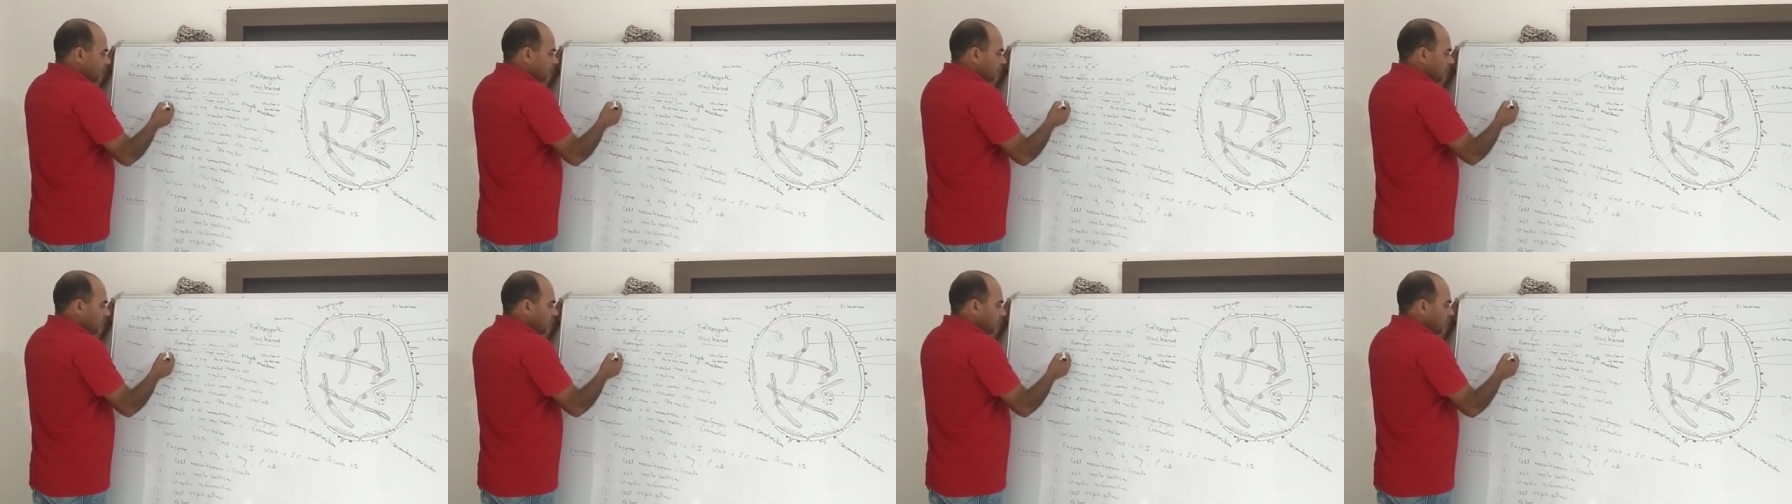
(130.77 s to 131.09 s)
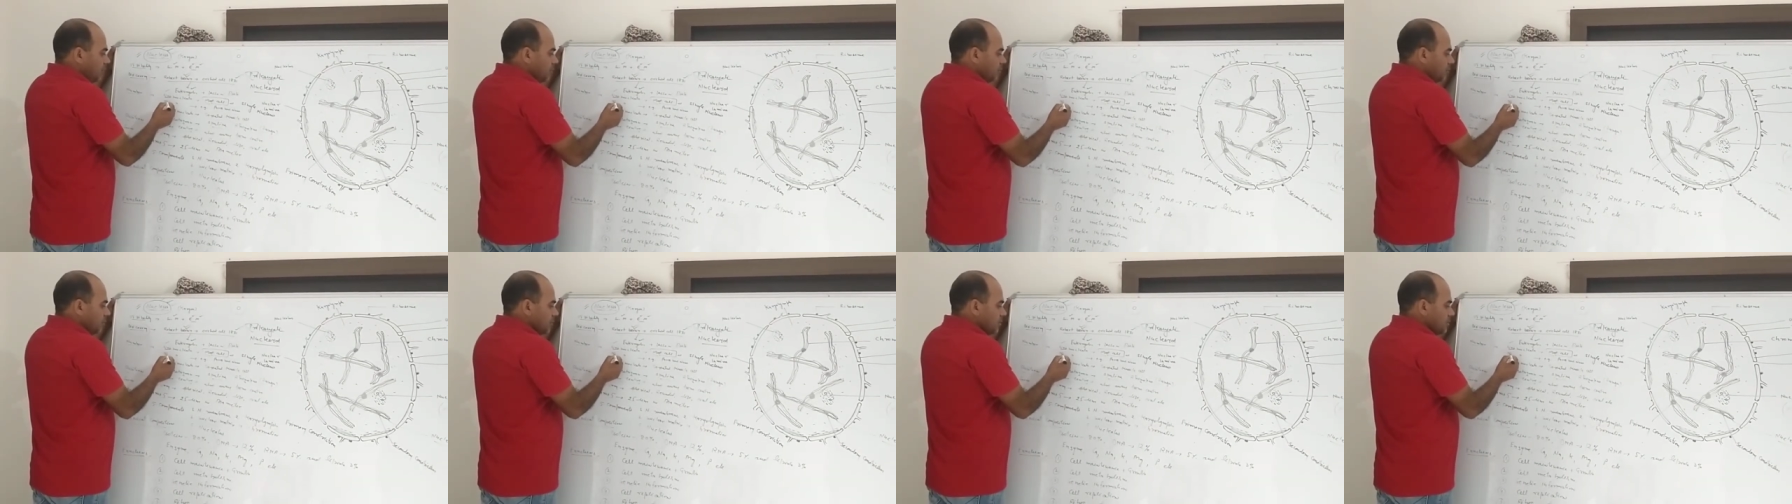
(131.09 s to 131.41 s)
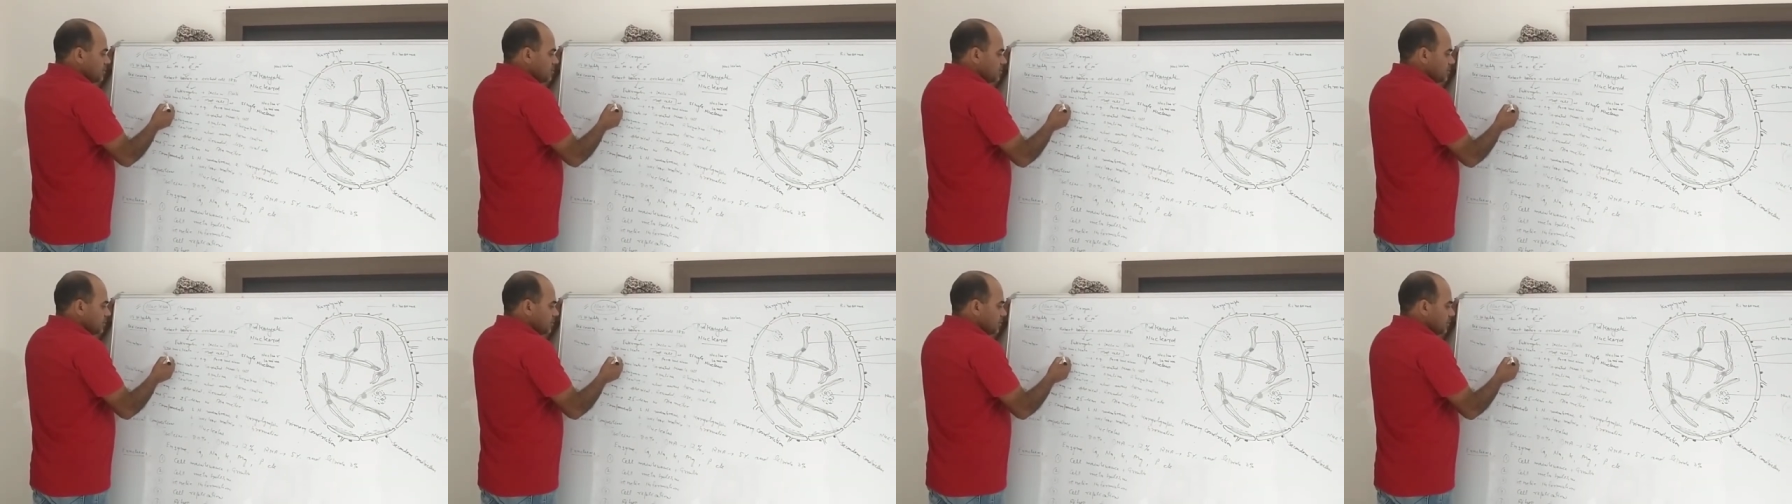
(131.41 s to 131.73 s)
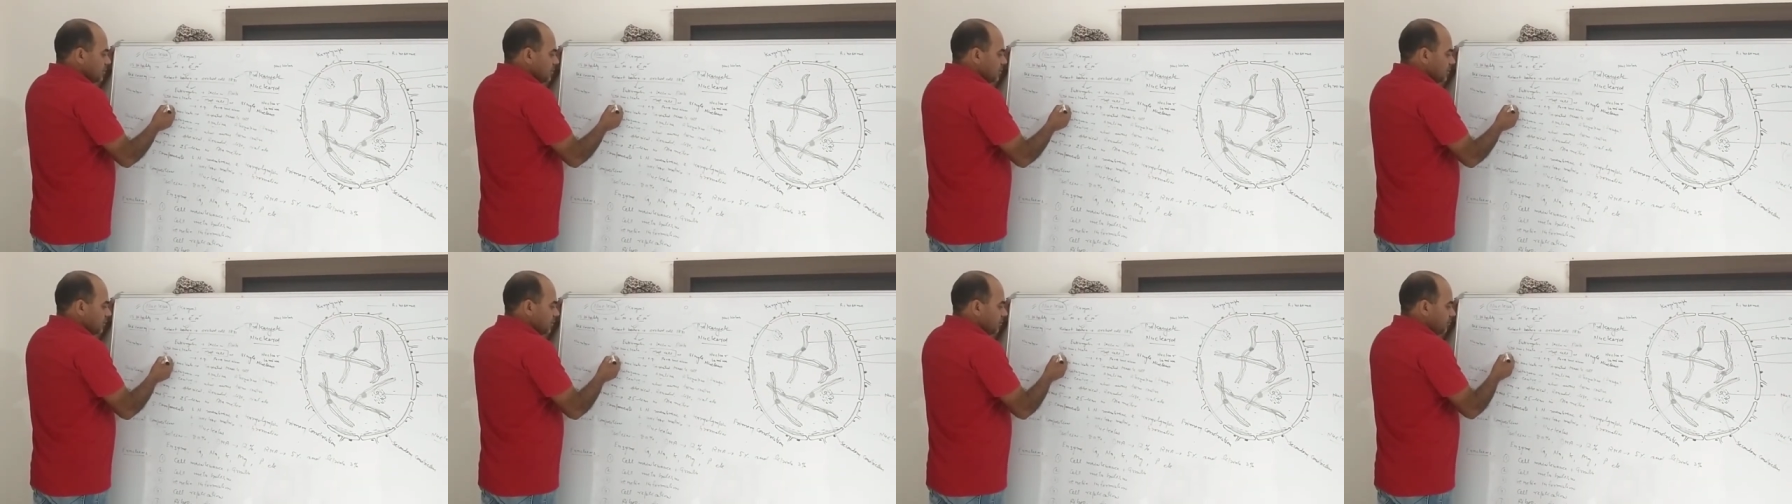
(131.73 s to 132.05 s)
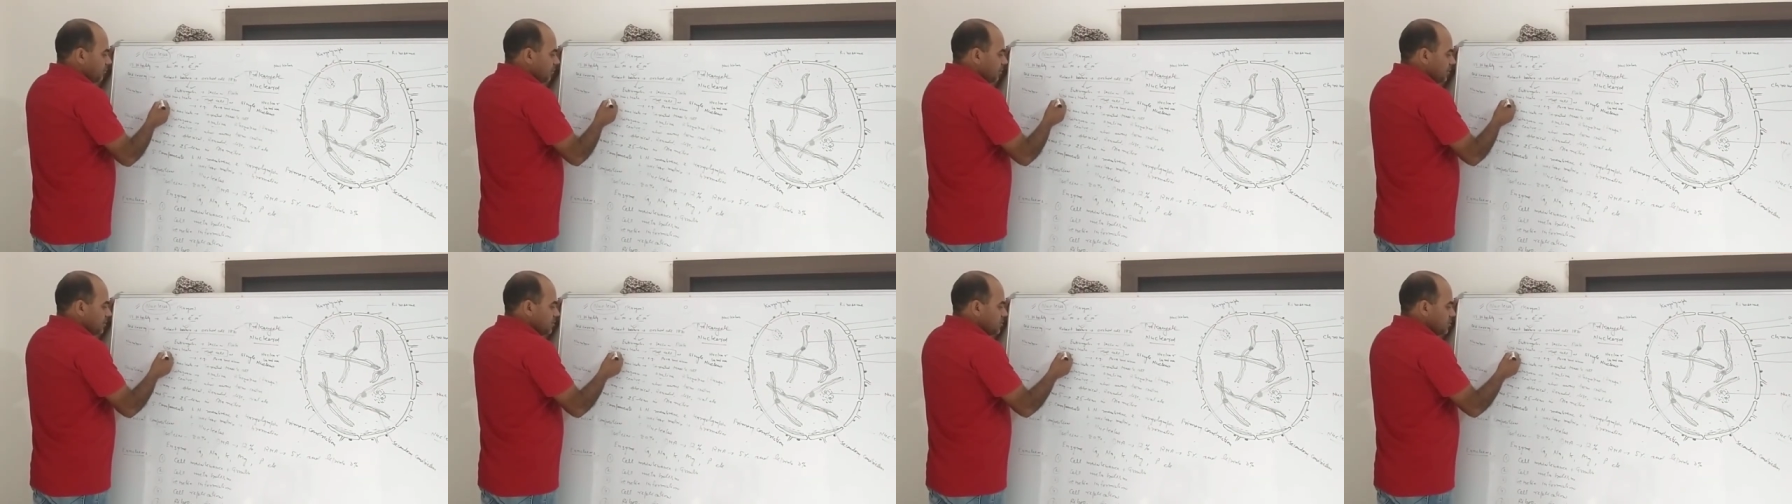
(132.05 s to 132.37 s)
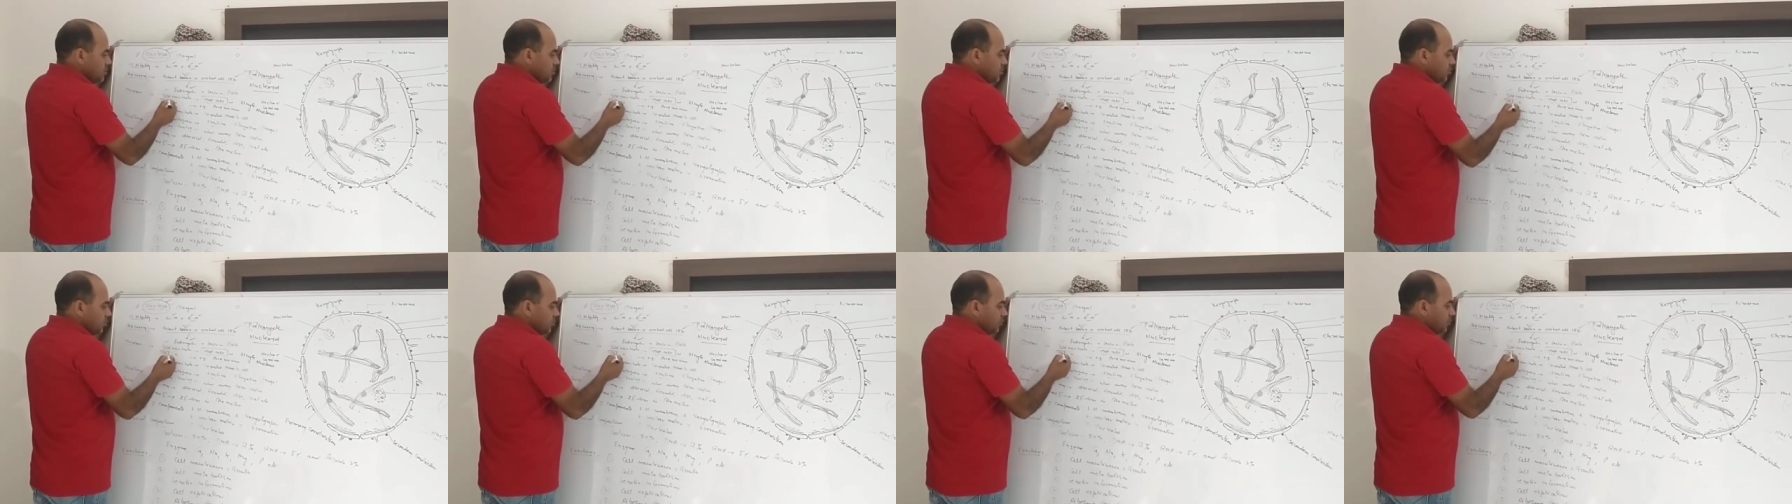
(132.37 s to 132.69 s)
when the nucleus number is
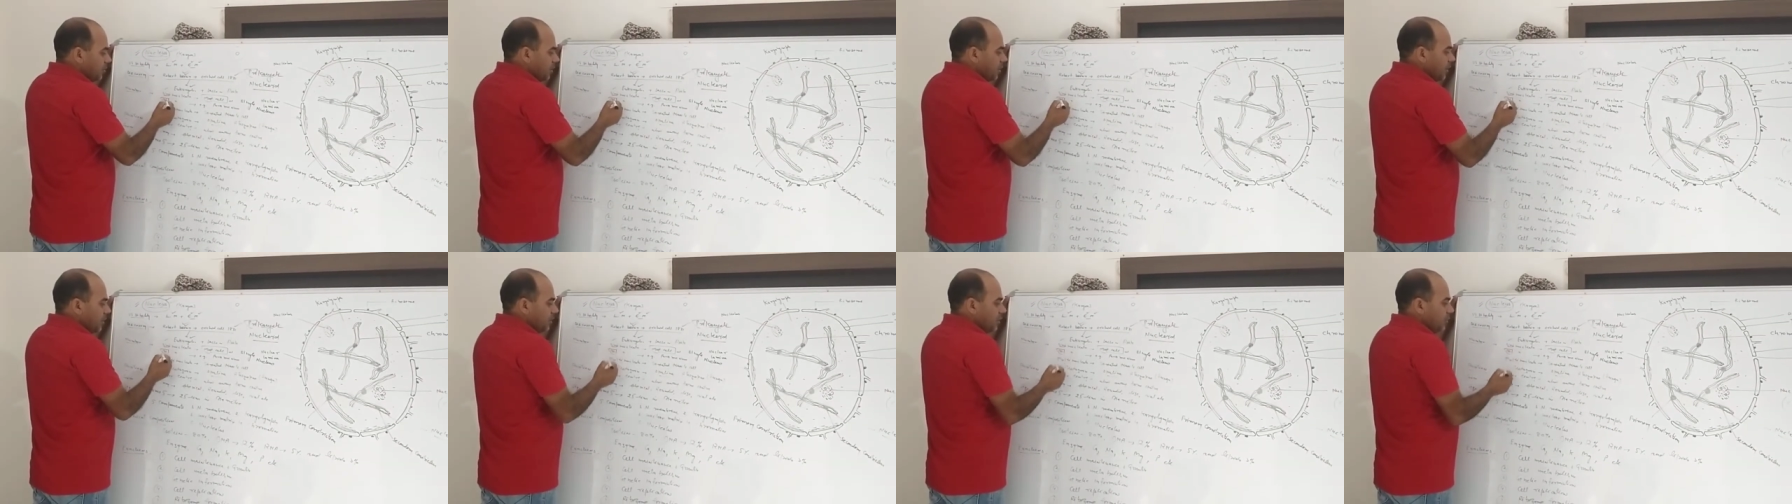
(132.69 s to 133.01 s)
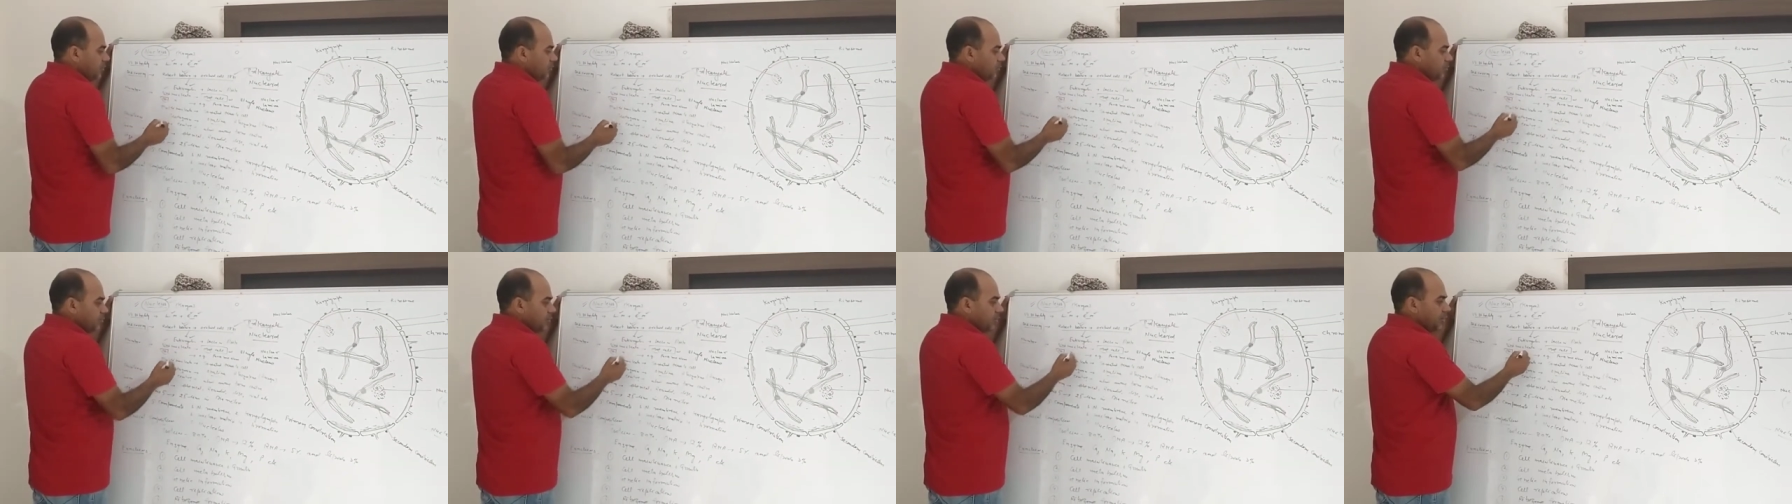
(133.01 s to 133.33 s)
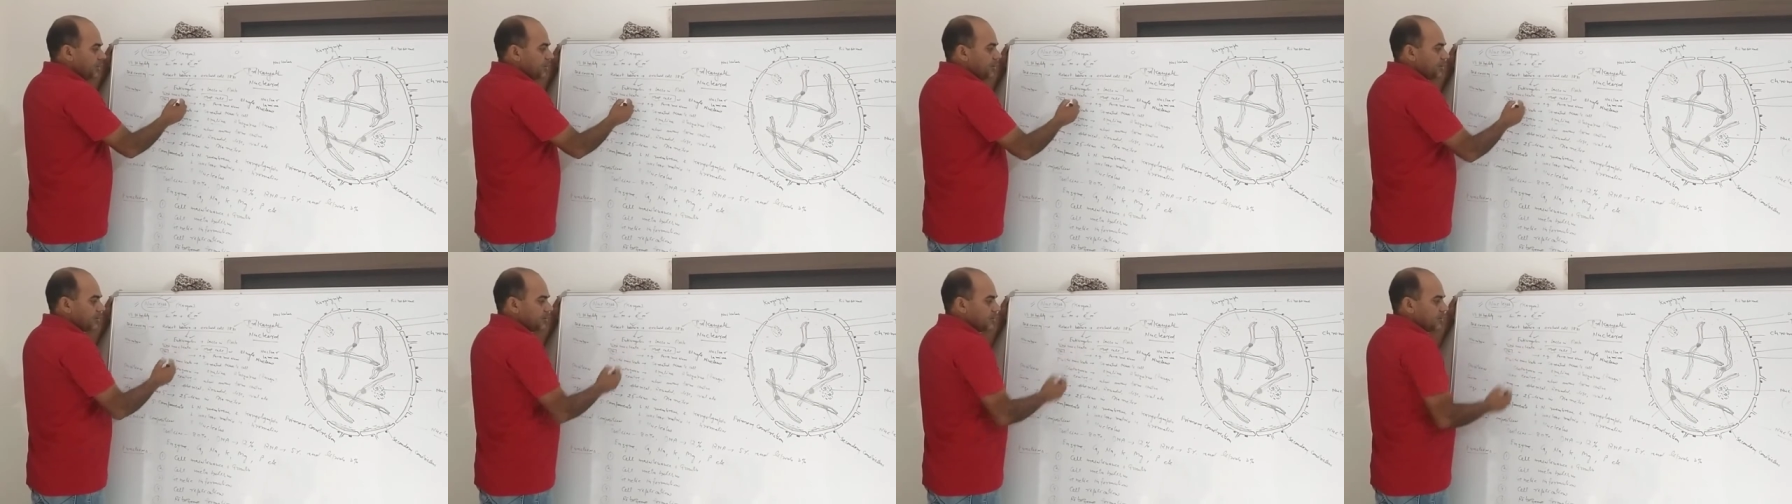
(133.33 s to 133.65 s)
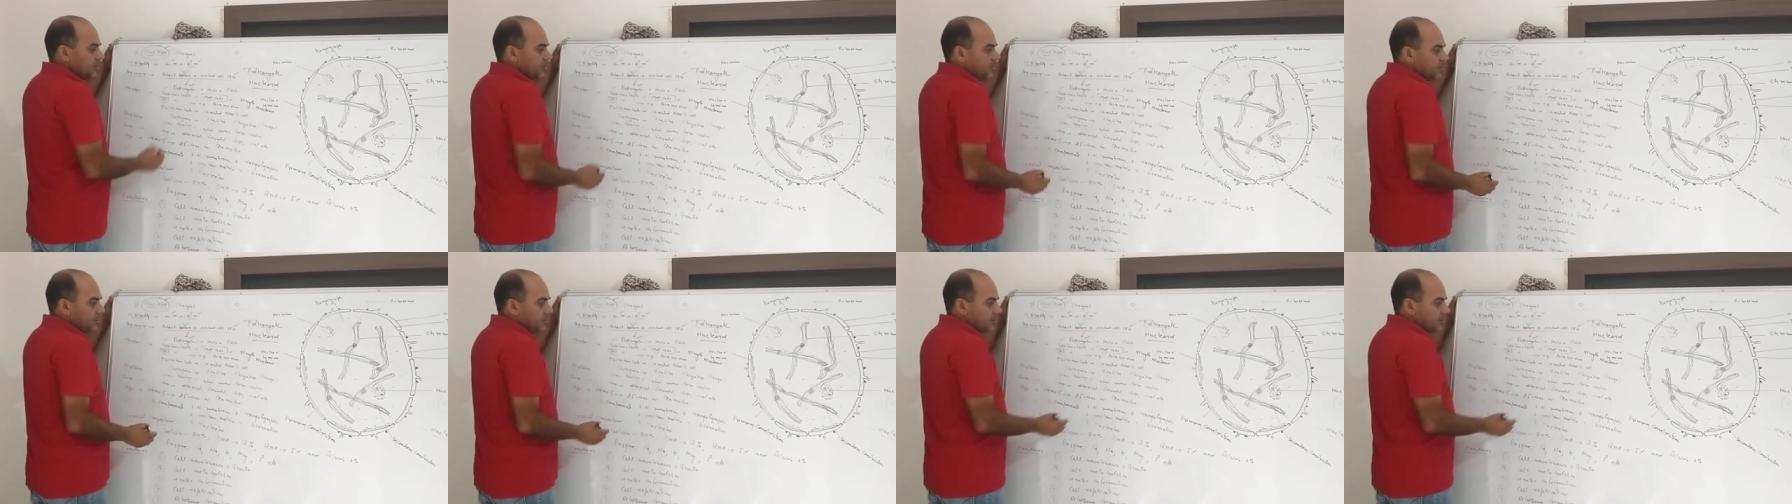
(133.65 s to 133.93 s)
2, binucleate.